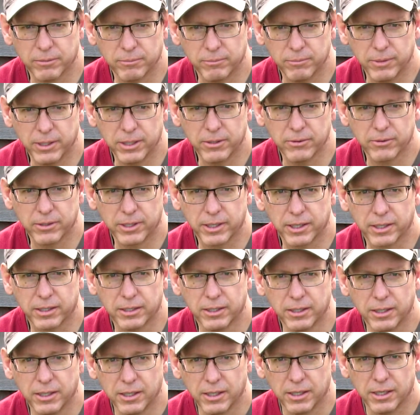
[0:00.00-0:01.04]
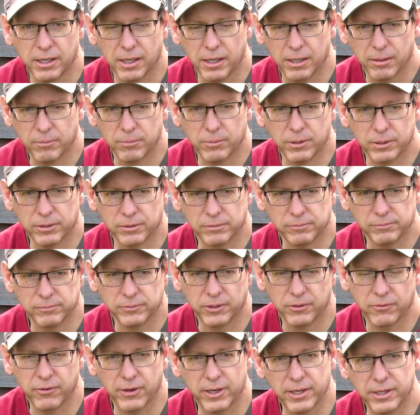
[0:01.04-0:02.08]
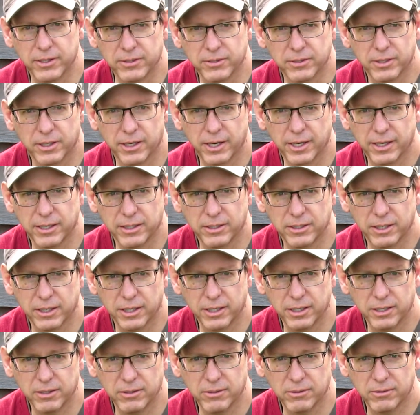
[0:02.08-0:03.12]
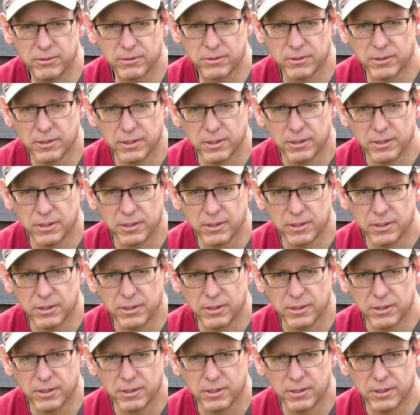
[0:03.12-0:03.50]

metering device that I use.